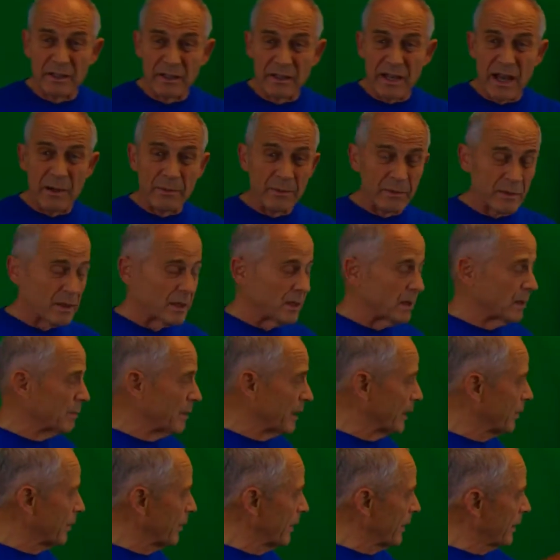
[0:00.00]
because that was a little
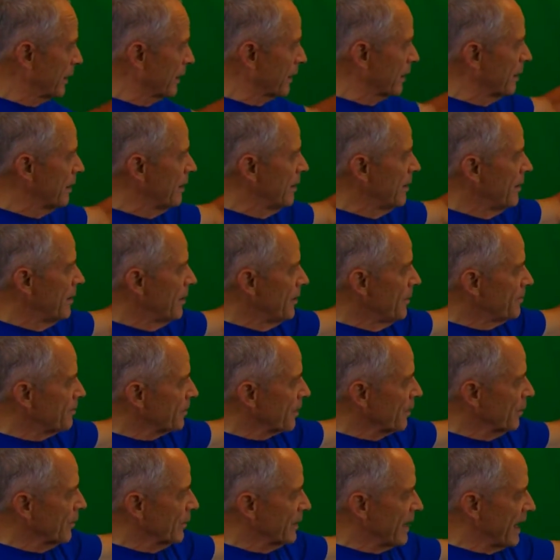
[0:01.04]
bit quicker.
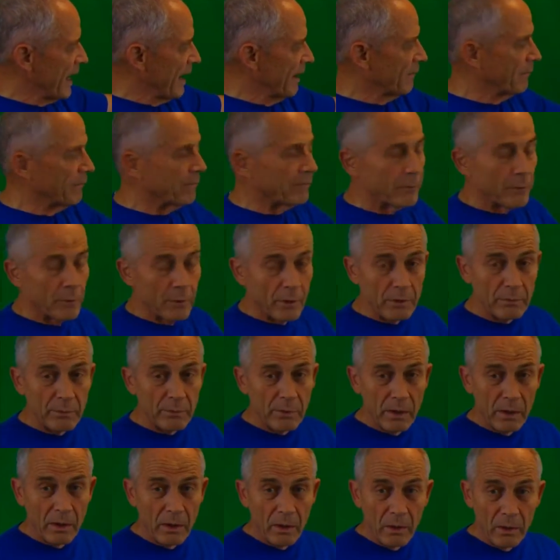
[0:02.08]
We have 4
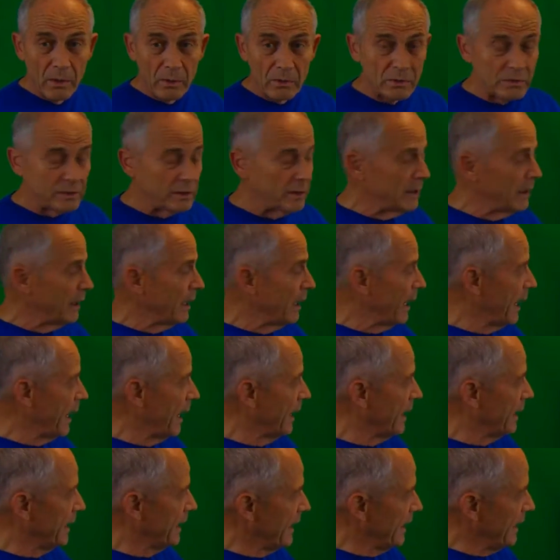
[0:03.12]
rows,
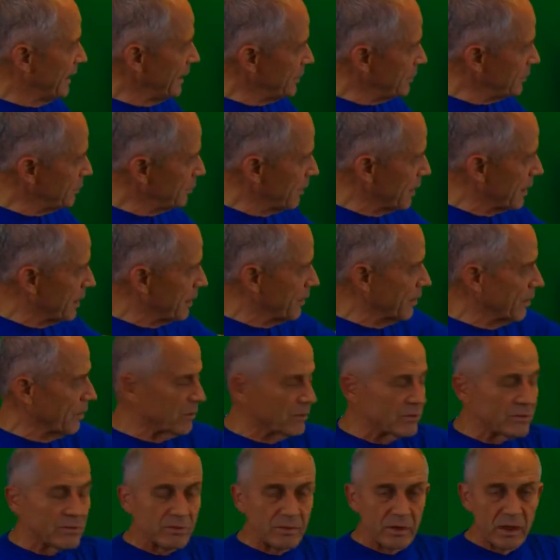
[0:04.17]
and each one of
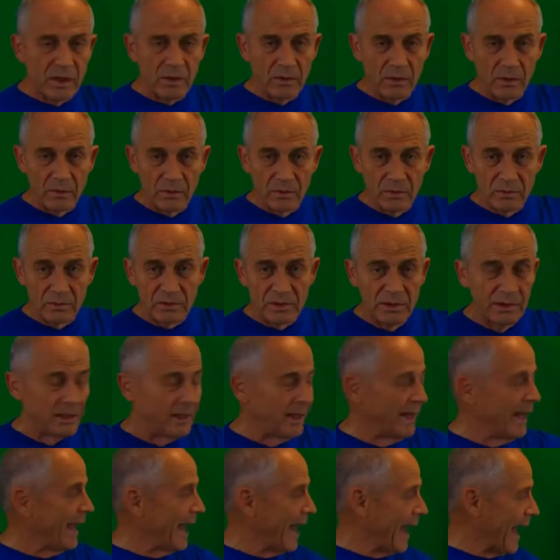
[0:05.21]
those rows
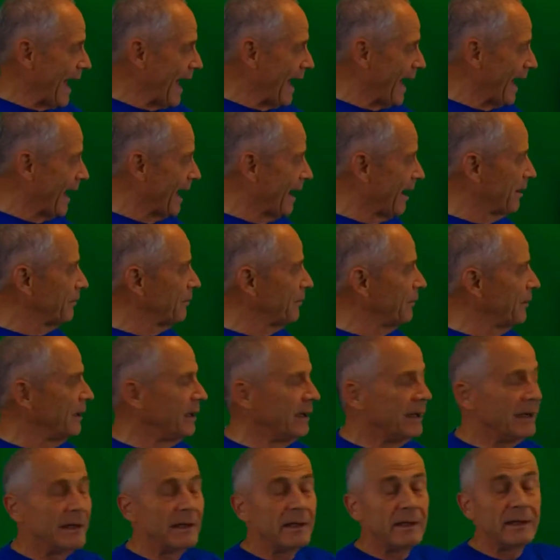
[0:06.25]
have
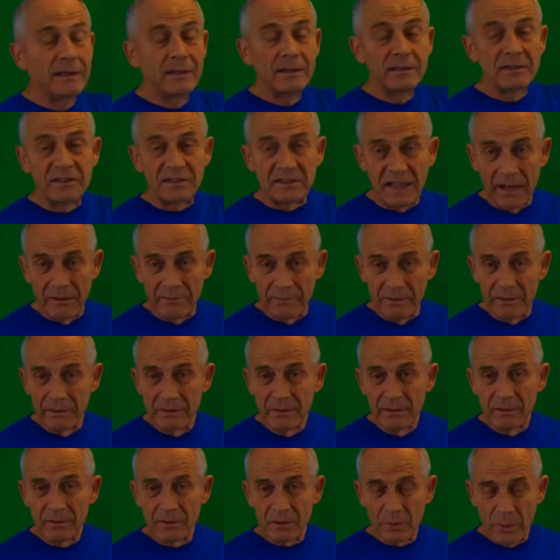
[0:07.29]

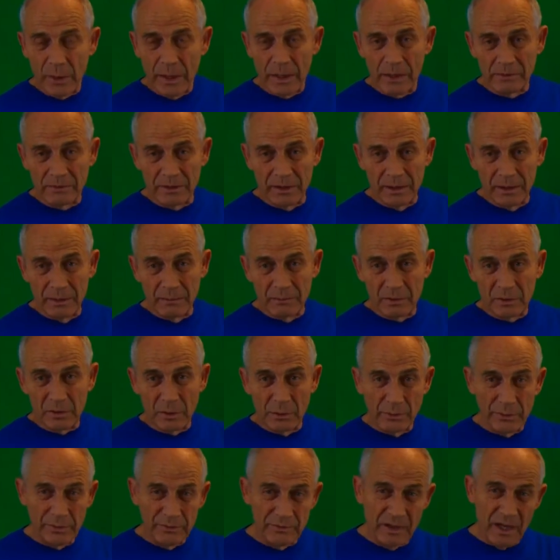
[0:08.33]
7 squares in them.
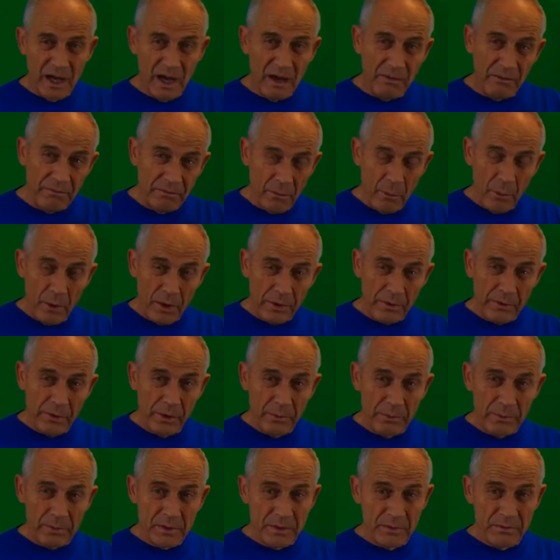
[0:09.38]
So we've got 4
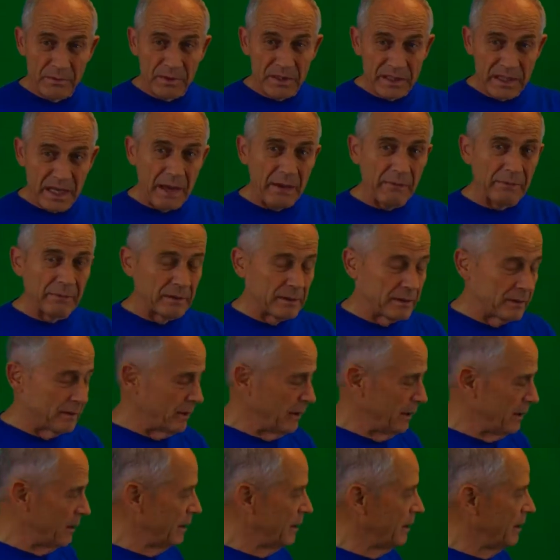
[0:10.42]
groups of
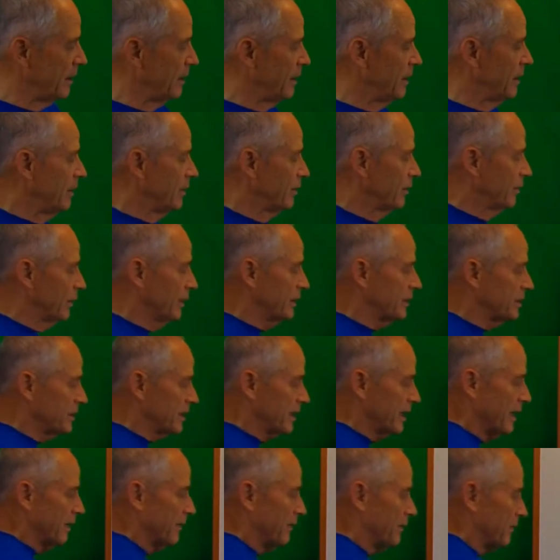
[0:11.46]
7, which
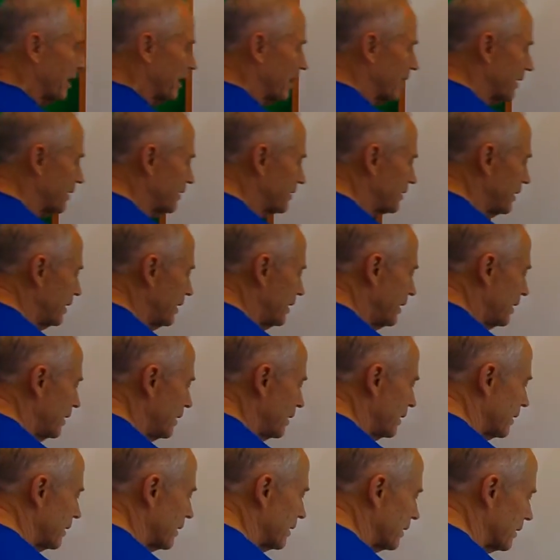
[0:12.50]
gives us
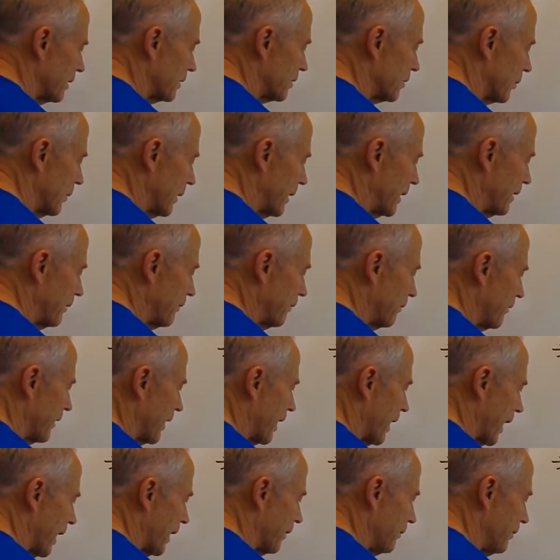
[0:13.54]
the 25.